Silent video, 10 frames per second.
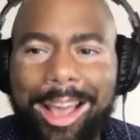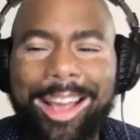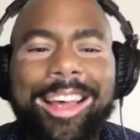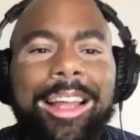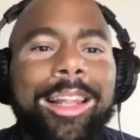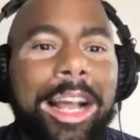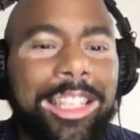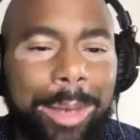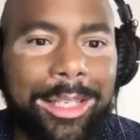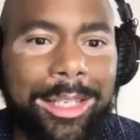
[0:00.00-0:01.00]

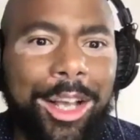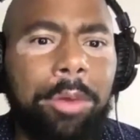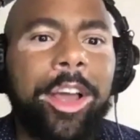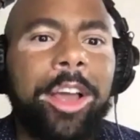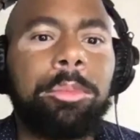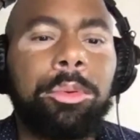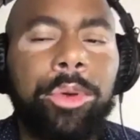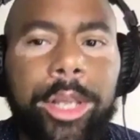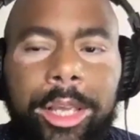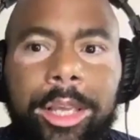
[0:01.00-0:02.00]
collect myself and
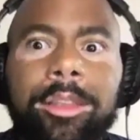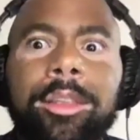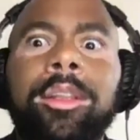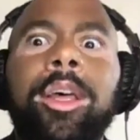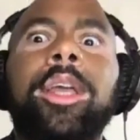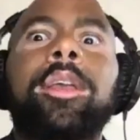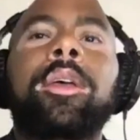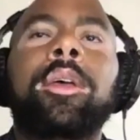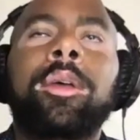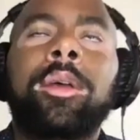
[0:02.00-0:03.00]
breathe and like,
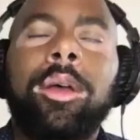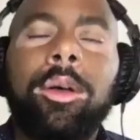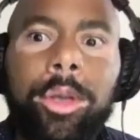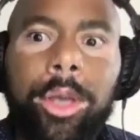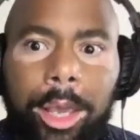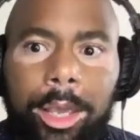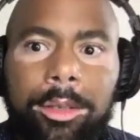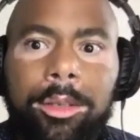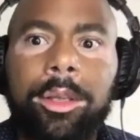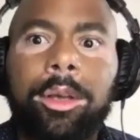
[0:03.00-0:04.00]
okay,
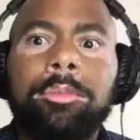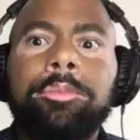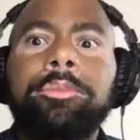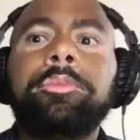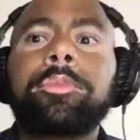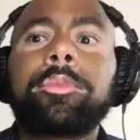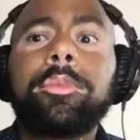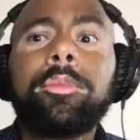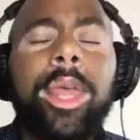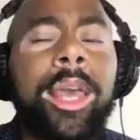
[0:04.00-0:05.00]
you know,
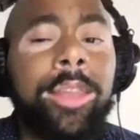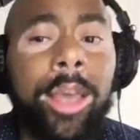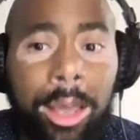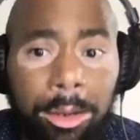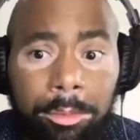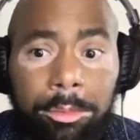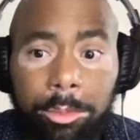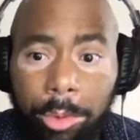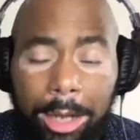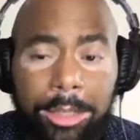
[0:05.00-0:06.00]
and then
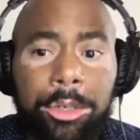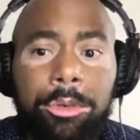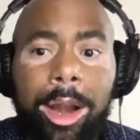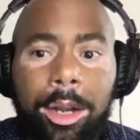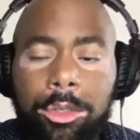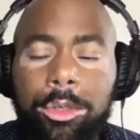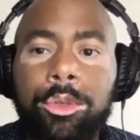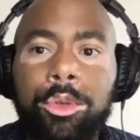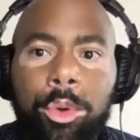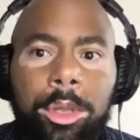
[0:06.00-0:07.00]
practicing
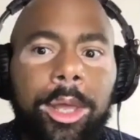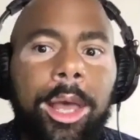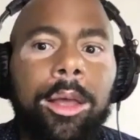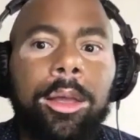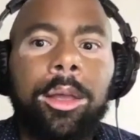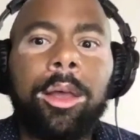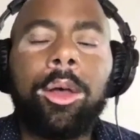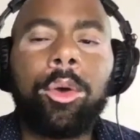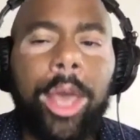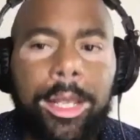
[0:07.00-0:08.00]
gratitude, knowing that,
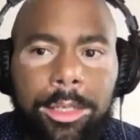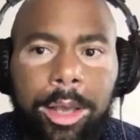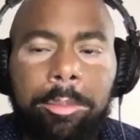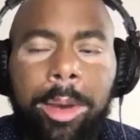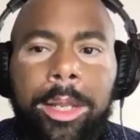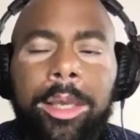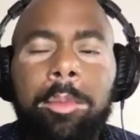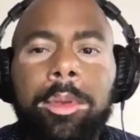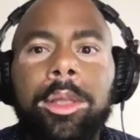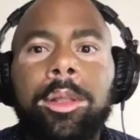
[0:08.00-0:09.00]
okay, I still had money
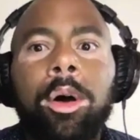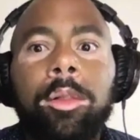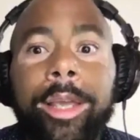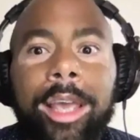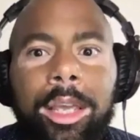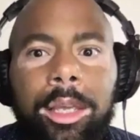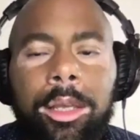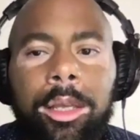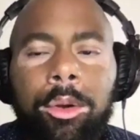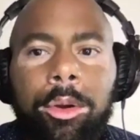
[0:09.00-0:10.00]
coming in. Oh, like I
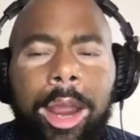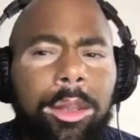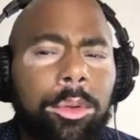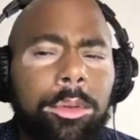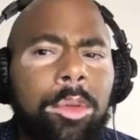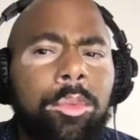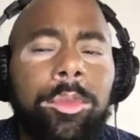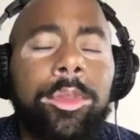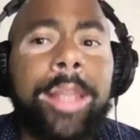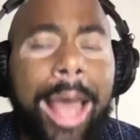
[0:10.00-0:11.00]
had,
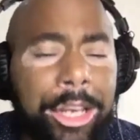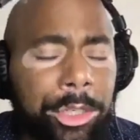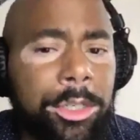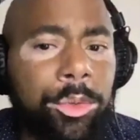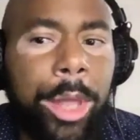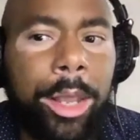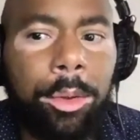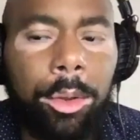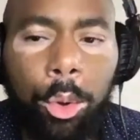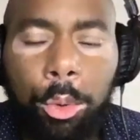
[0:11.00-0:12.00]
it actually, this like
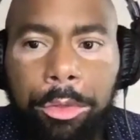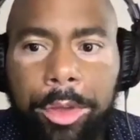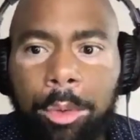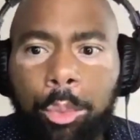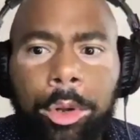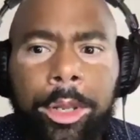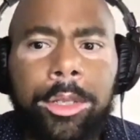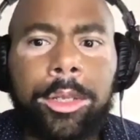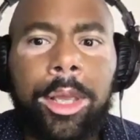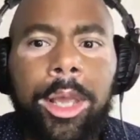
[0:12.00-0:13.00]
whole thing
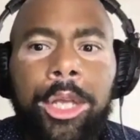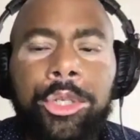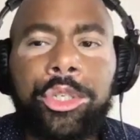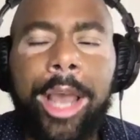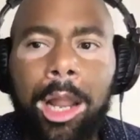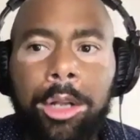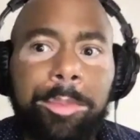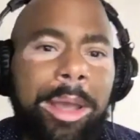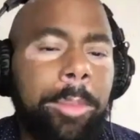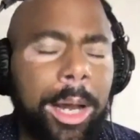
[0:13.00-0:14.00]
really challenged
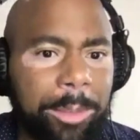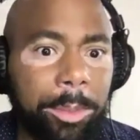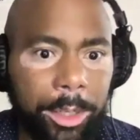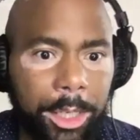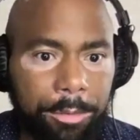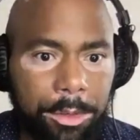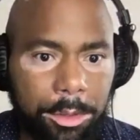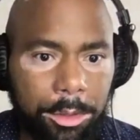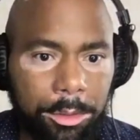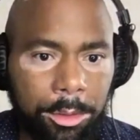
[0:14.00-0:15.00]
my money beliefs.